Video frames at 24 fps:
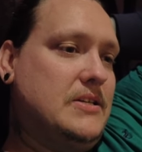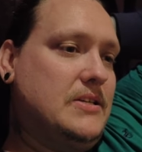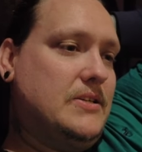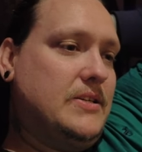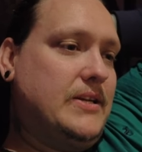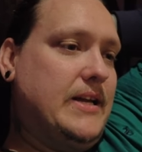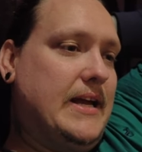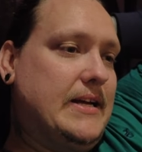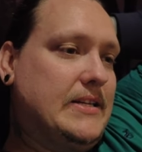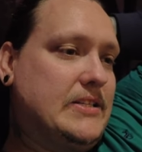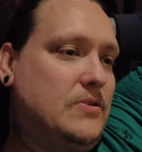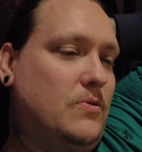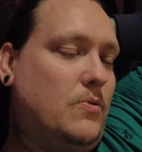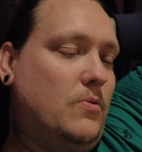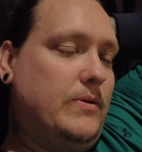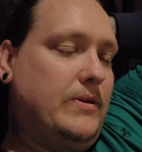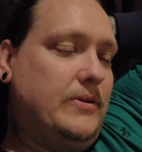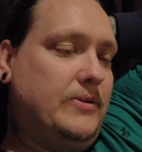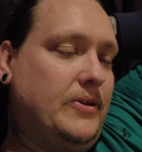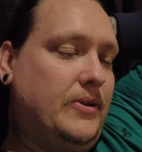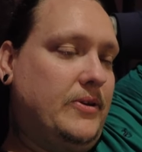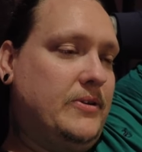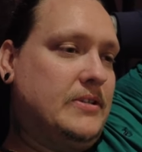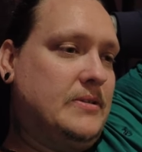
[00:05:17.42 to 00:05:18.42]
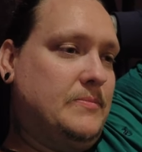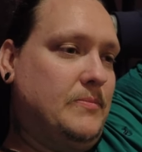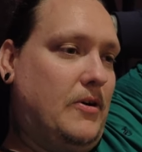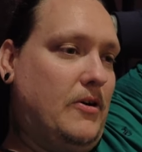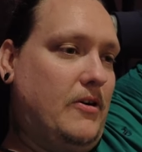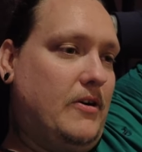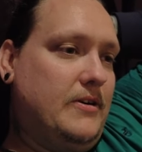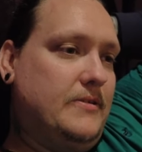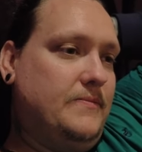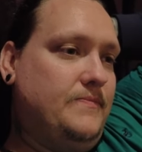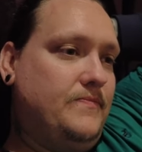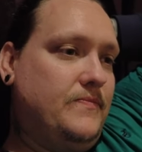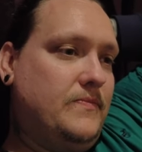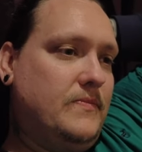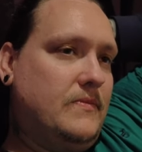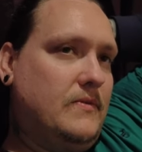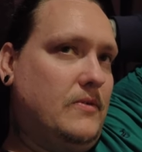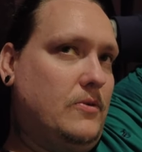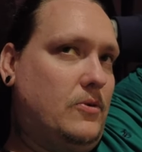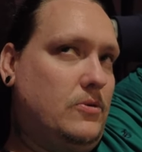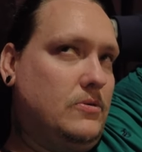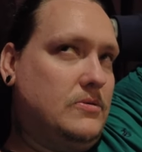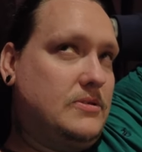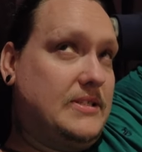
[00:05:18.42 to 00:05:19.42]
yeah, so what we'll do tomorrow,
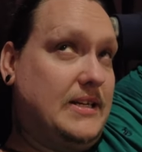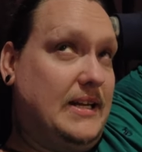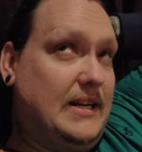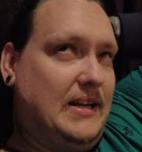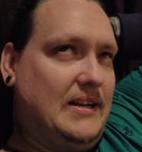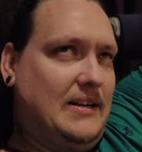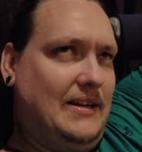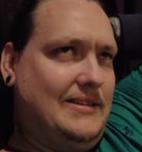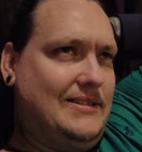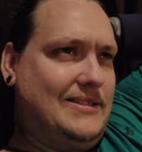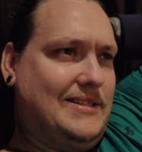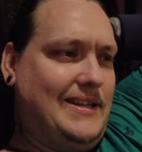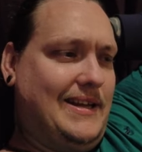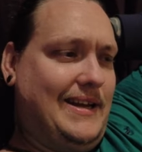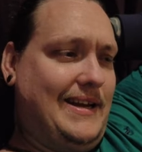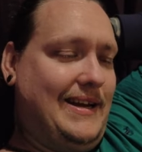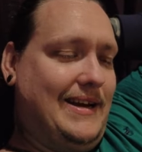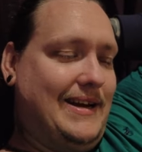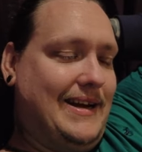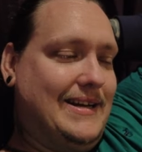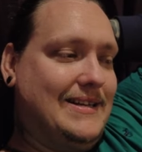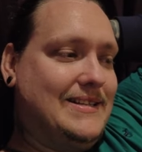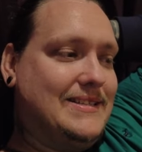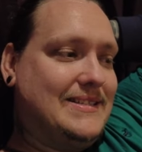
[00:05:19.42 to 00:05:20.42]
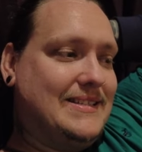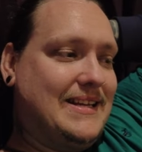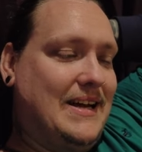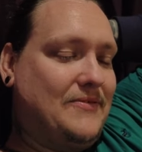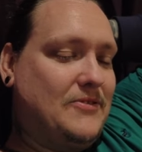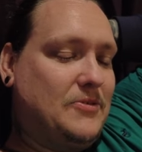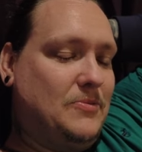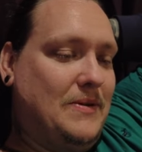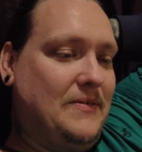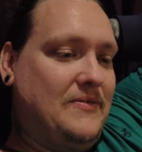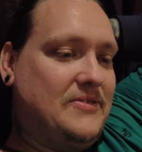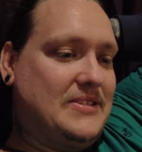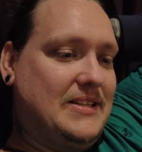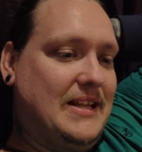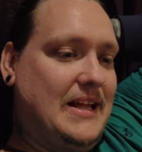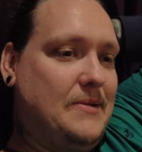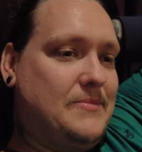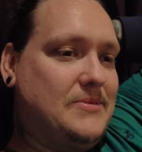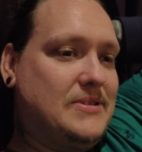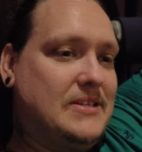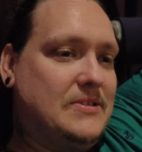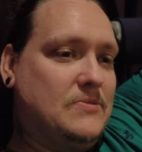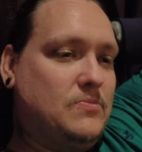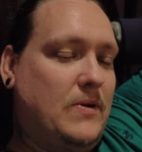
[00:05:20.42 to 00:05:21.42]
or technically today, I guess, after we've
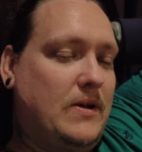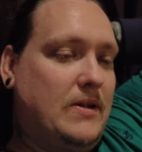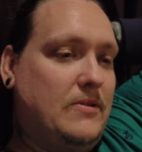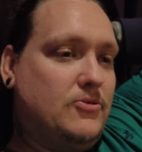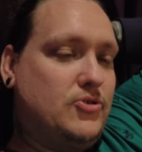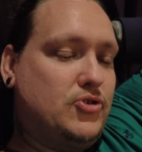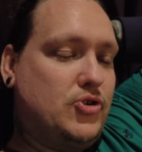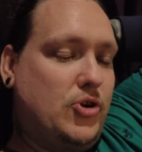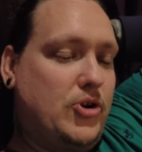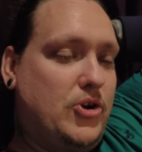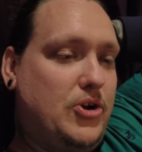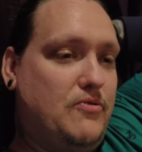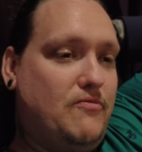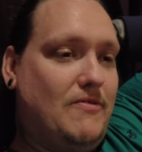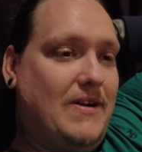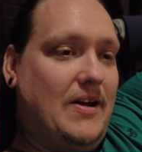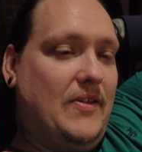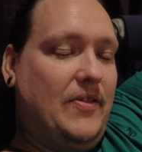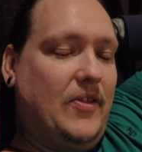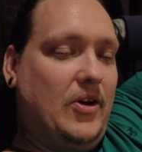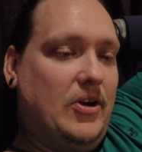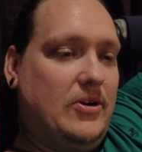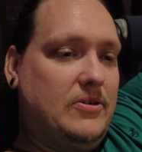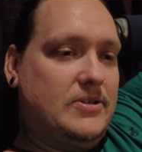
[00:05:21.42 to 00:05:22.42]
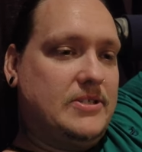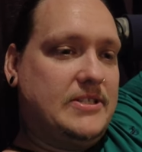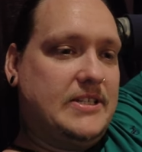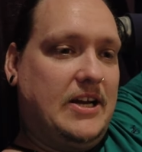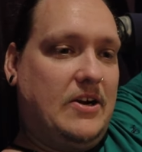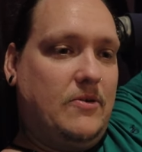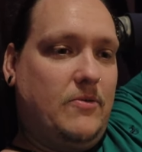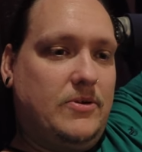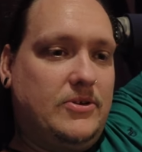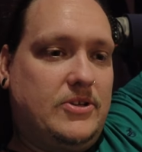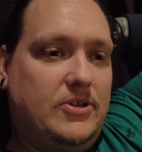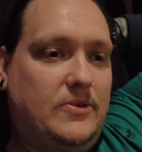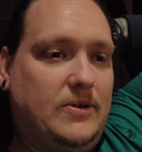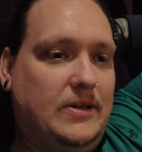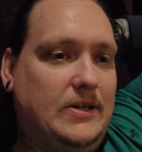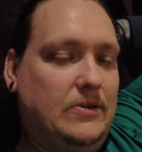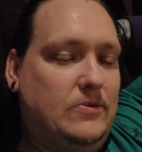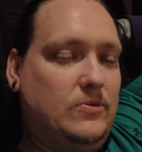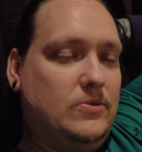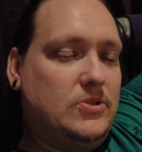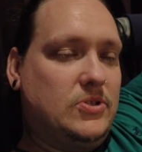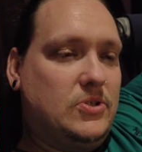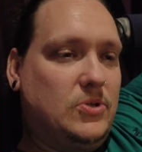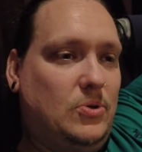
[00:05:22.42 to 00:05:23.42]
slept, is we'll show you around the hotel. We'll do a
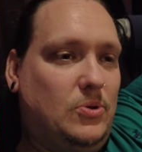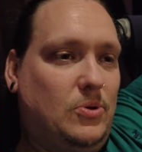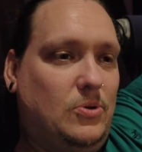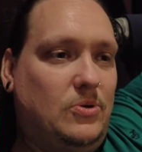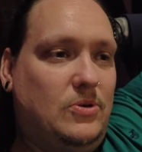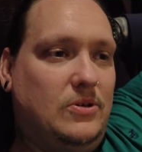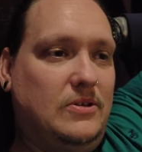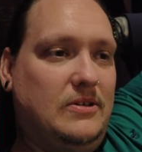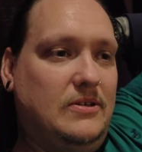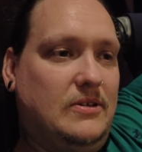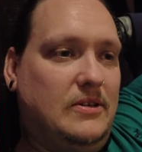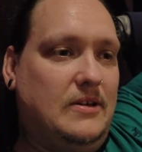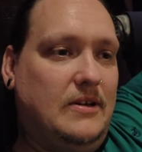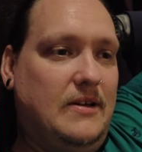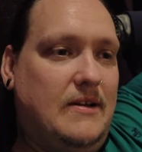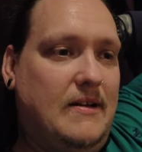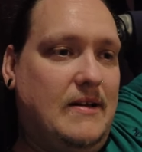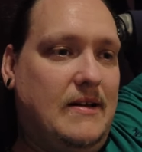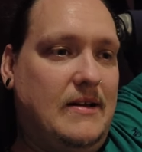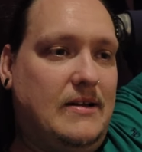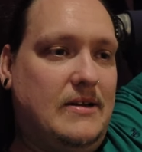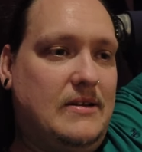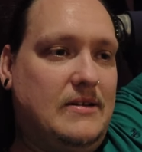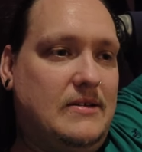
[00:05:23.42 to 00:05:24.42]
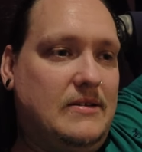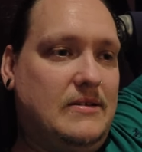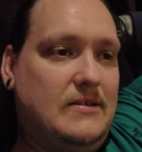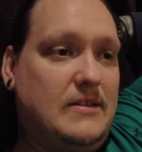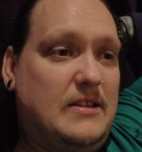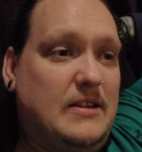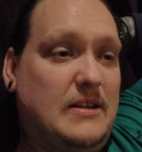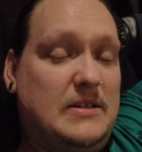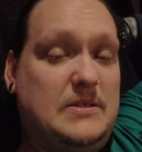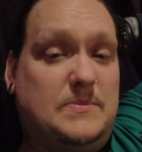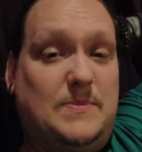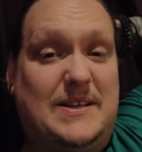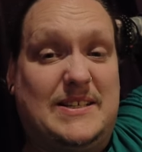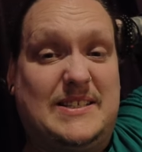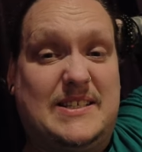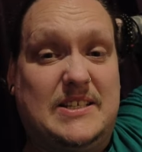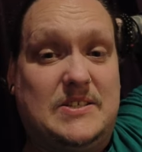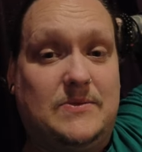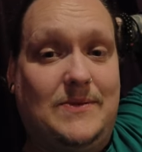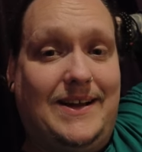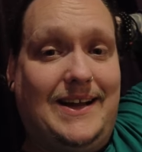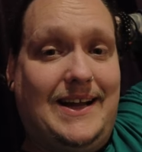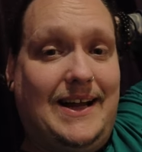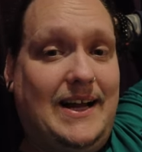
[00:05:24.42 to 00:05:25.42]
little tour as best
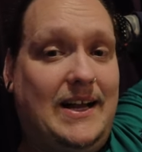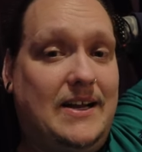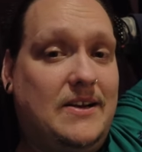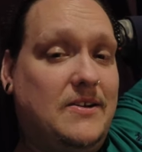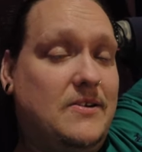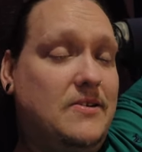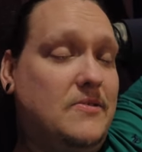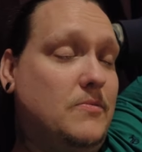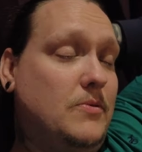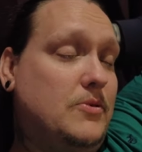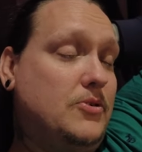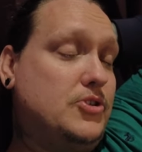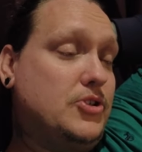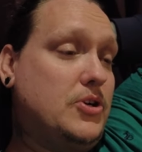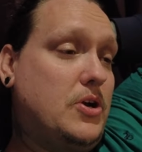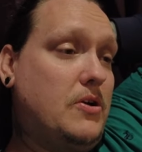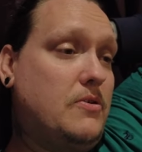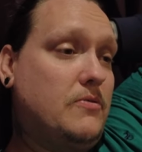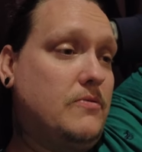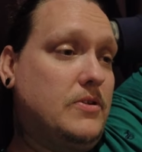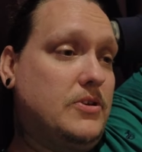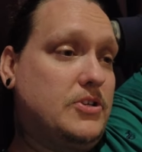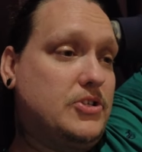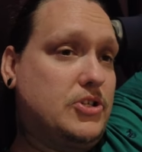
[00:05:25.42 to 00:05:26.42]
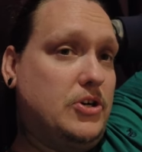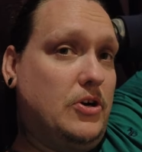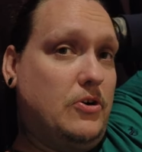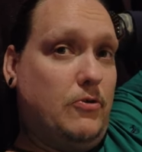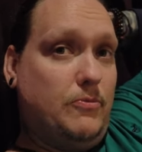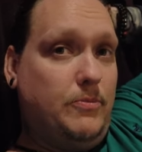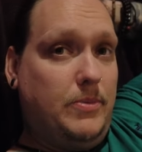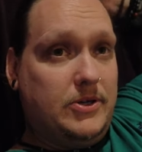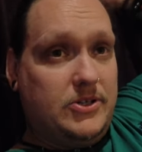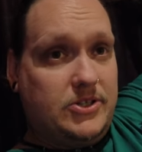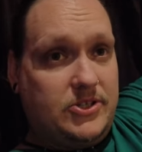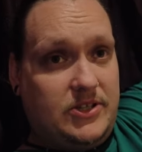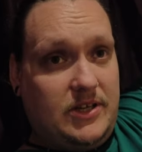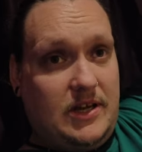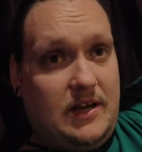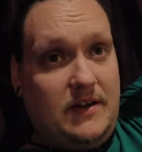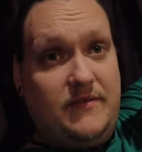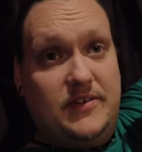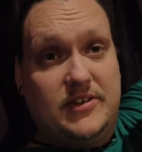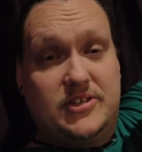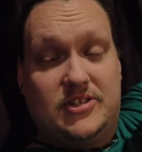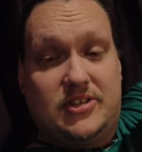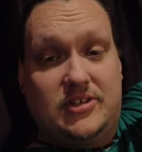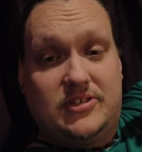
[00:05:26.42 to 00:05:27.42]
as we can. We'll show you the shuttle bus
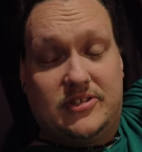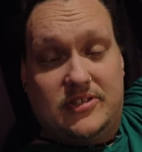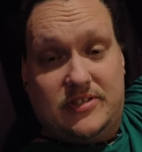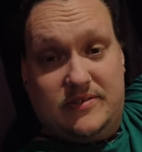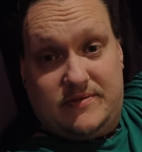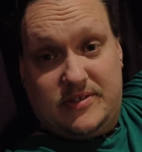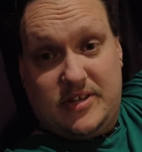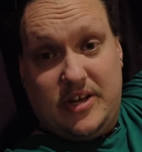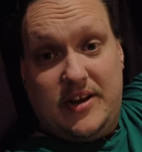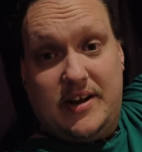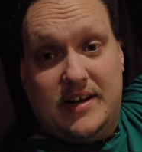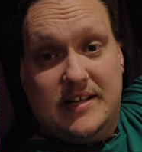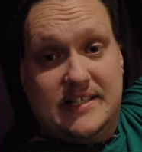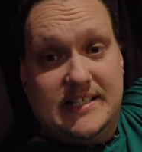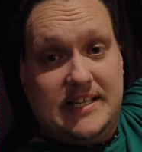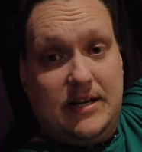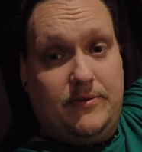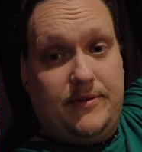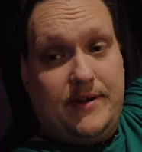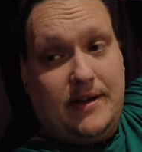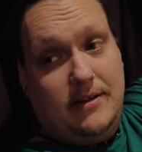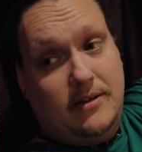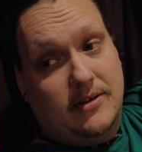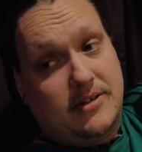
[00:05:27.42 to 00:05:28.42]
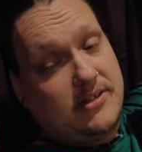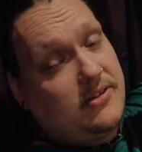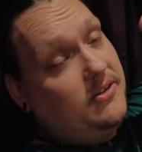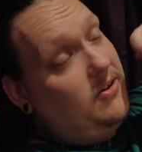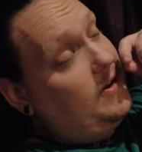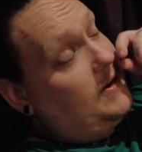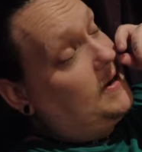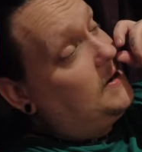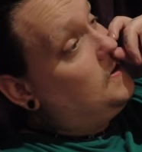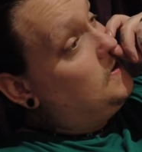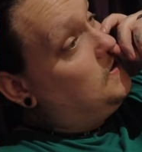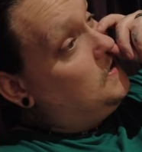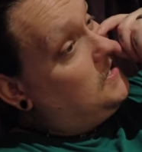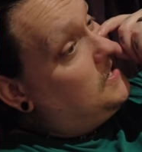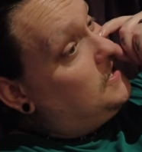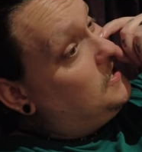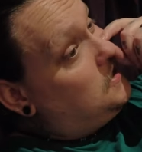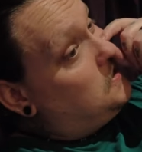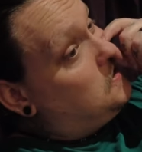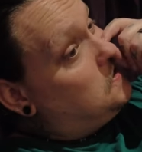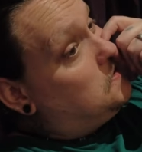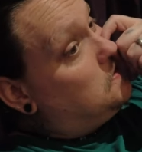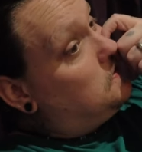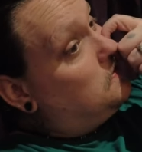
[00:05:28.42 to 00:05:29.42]
service so you can see what that looks like.
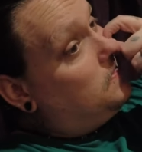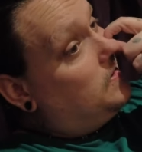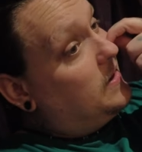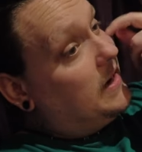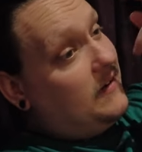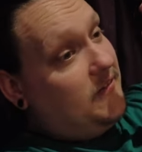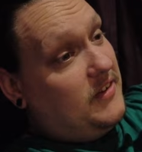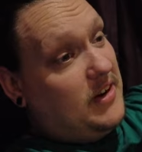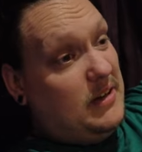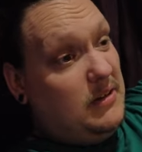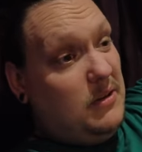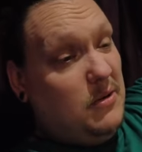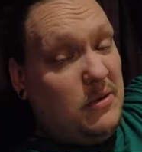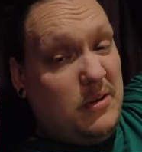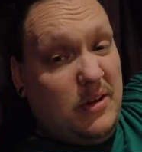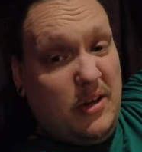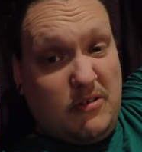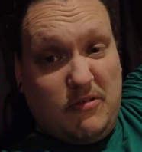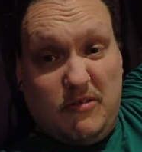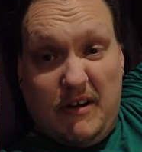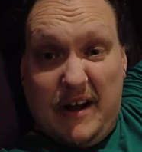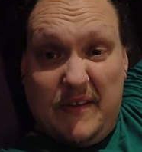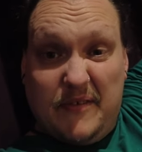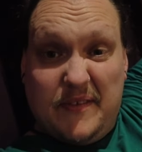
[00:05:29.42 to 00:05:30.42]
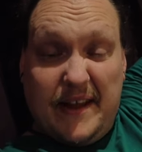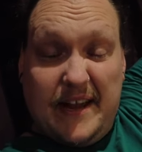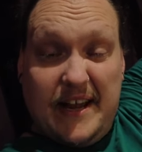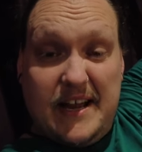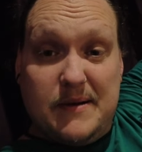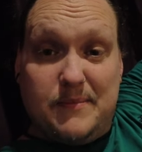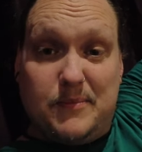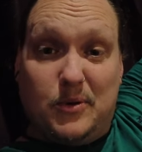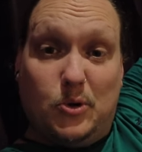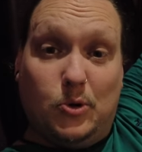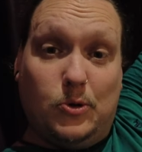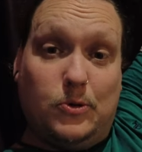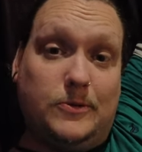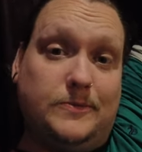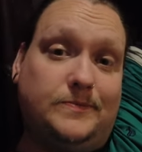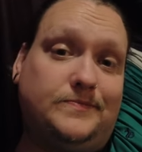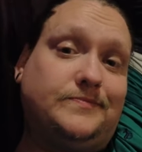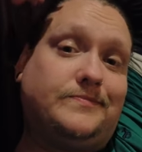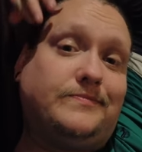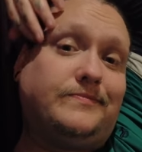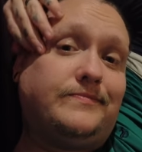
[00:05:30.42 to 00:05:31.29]
We'll give you a little look around the airport.